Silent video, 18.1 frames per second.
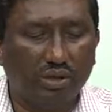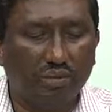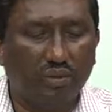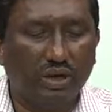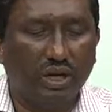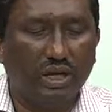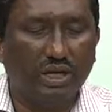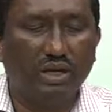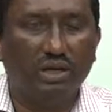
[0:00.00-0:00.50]

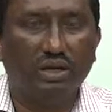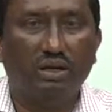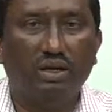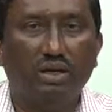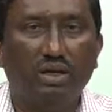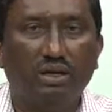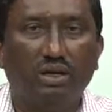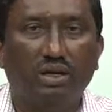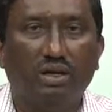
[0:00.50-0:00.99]
planning,
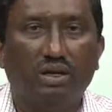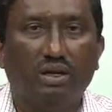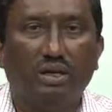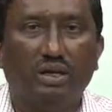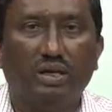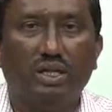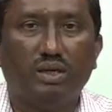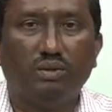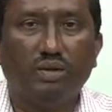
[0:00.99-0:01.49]

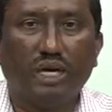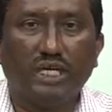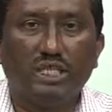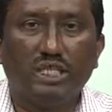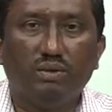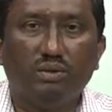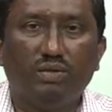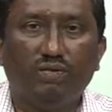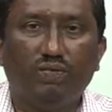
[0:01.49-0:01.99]
the
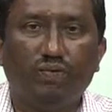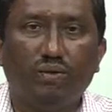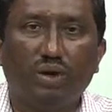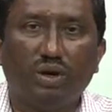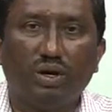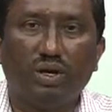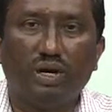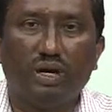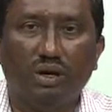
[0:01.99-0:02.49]
maximum
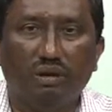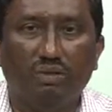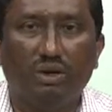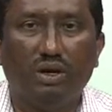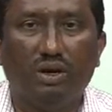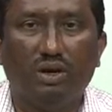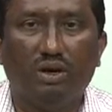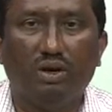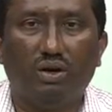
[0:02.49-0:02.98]
fault
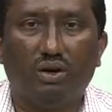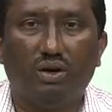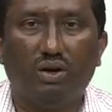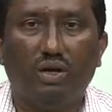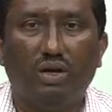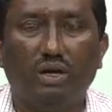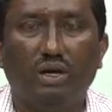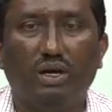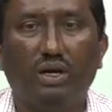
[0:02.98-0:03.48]
level
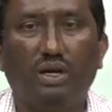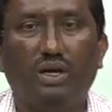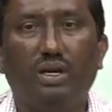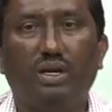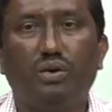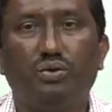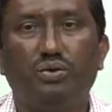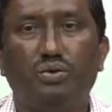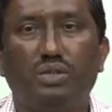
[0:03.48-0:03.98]
on any
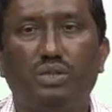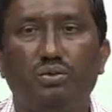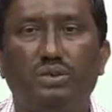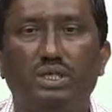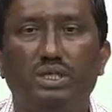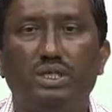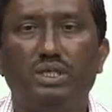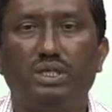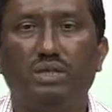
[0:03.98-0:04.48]
new
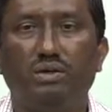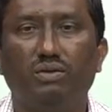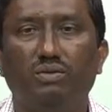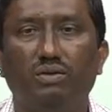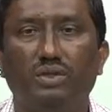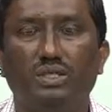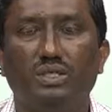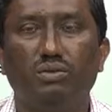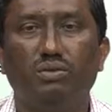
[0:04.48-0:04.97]
substation
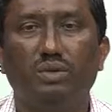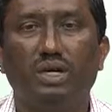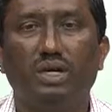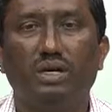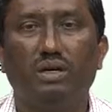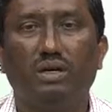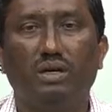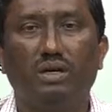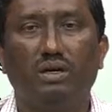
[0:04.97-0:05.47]
which is
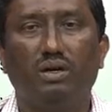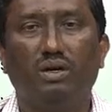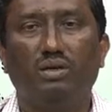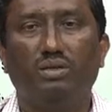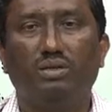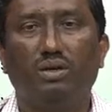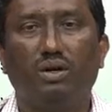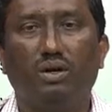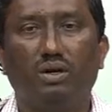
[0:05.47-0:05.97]
being
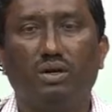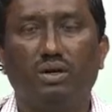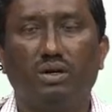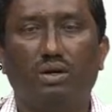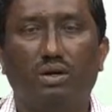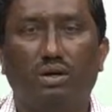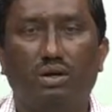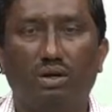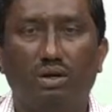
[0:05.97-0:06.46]
thought
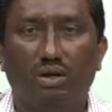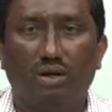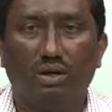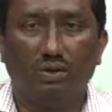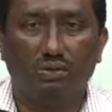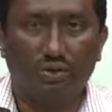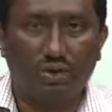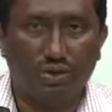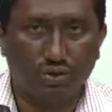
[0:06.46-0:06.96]
or
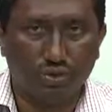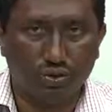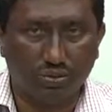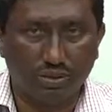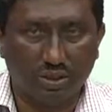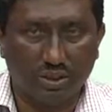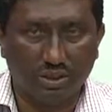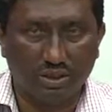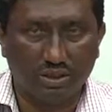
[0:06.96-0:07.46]
which is to
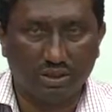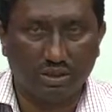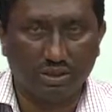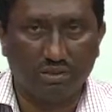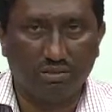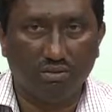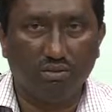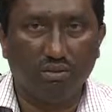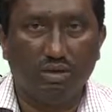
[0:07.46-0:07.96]
be
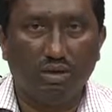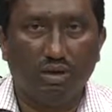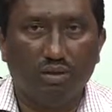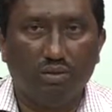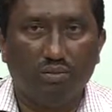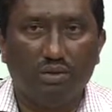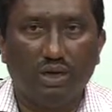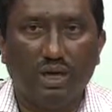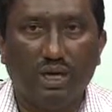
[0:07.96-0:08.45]

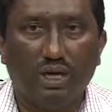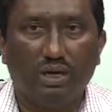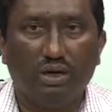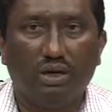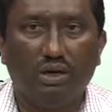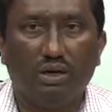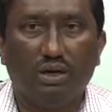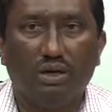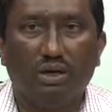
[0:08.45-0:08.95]
planned
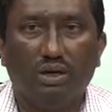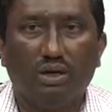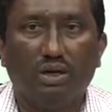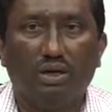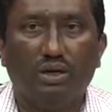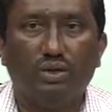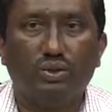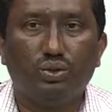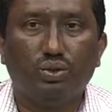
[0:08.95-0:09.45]

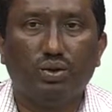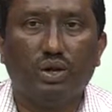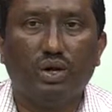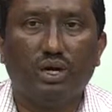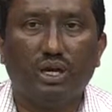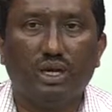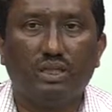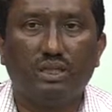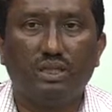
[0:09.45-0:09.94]
should not
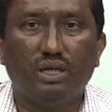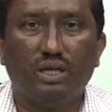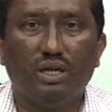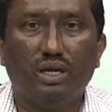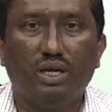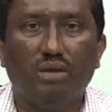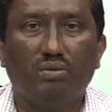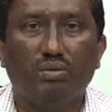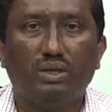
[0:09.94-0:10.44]
exceed
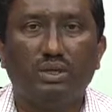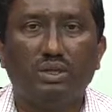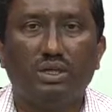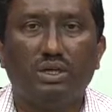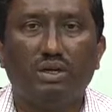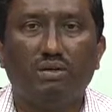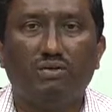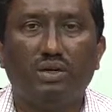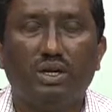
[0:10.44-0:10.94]

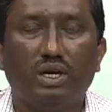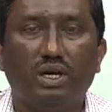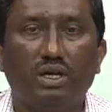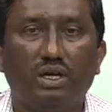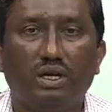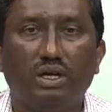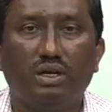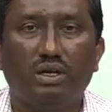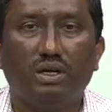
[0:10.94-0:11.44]
80% of the
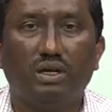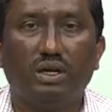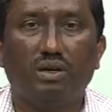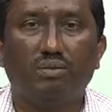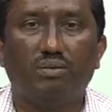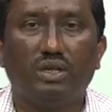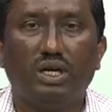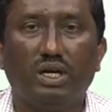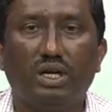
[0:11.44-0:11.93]
rated
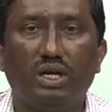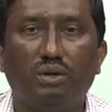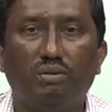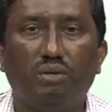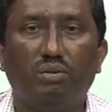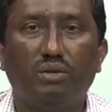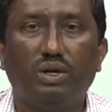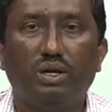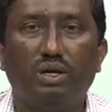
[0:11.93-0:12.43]
rupturing
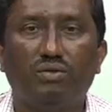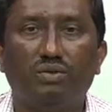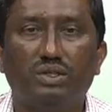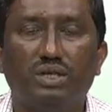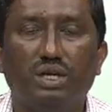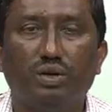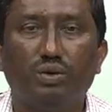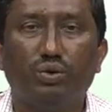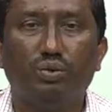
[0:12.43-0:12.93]
capability of the
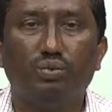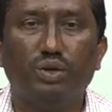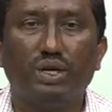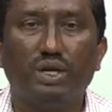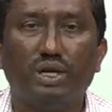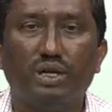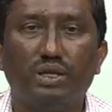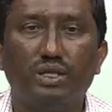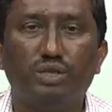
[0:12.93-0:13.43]
circuit
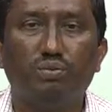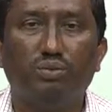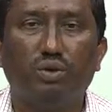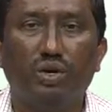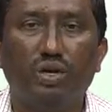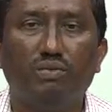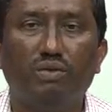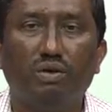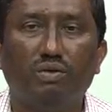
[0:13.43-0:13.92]
breaker. This
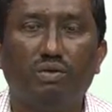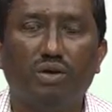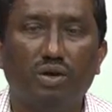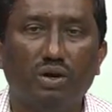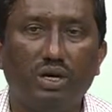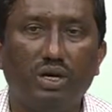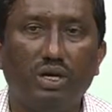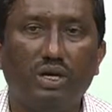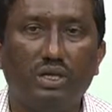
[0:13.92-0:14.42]
point we have
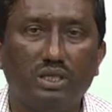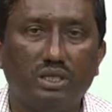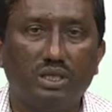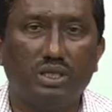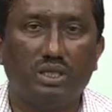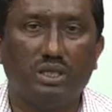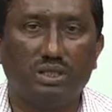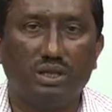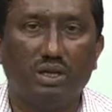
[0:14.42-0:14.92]
already
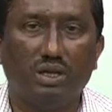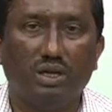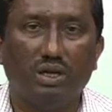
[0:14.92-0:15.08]
discussed.